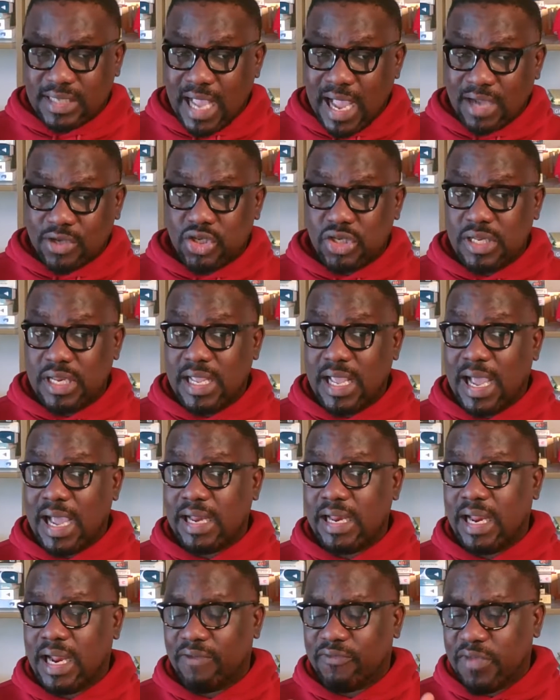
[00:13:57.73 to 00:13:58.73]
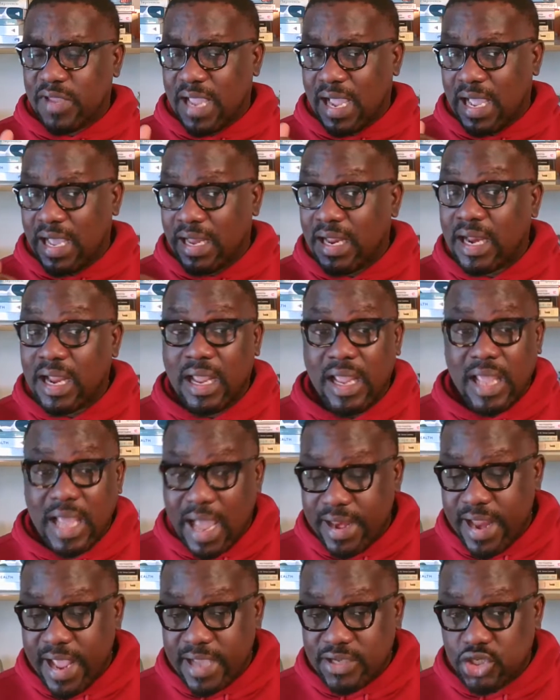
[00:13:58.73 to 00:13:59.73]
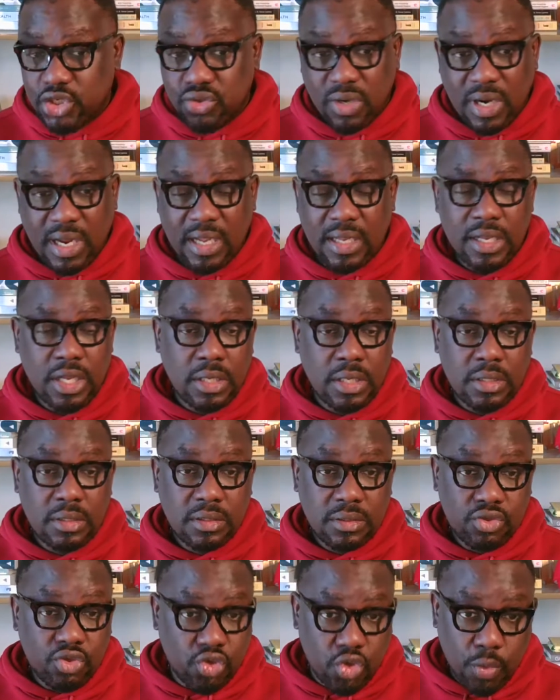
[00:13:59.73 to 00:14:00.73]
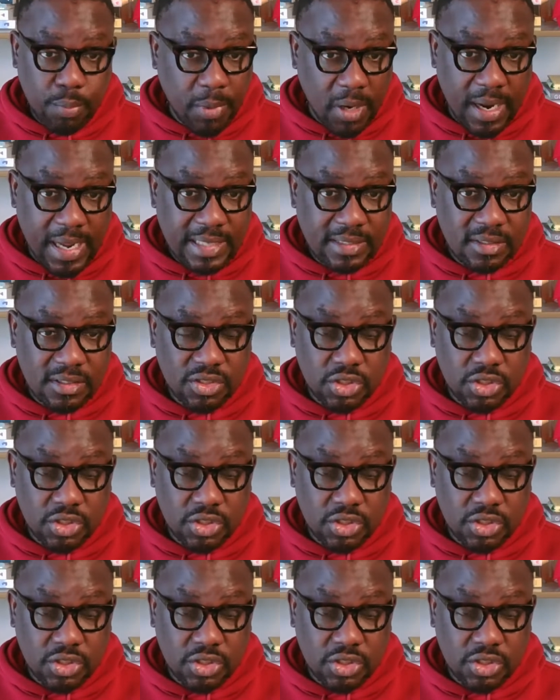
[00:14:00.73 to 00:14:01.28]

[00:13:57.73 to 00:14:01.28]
Actually added, I think I added an extra 2 points.